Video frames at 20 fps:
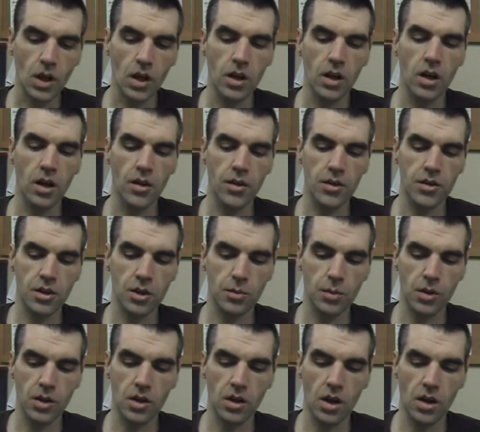This can
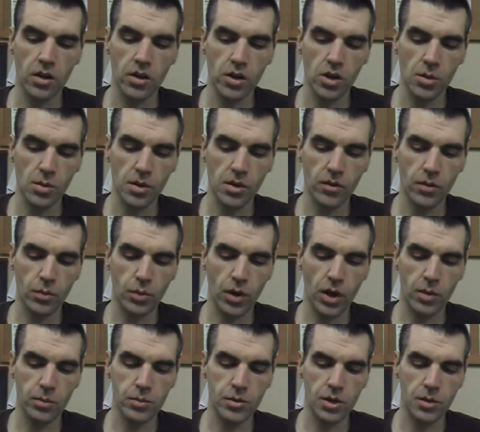be a little bit of a
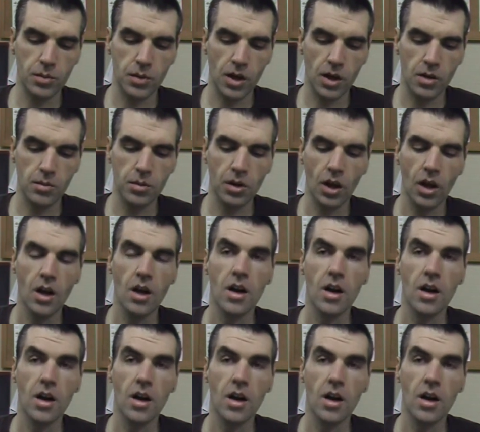problem sometimes